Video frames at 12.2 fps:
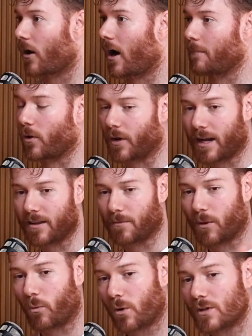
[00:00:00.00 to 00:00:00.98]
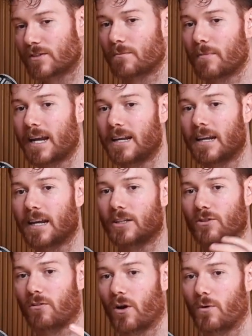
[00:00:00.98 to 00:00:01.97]
I'm not either. But what does it mean in
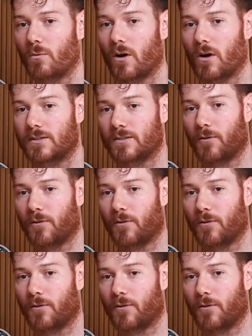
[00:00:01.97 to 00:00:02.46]
your own words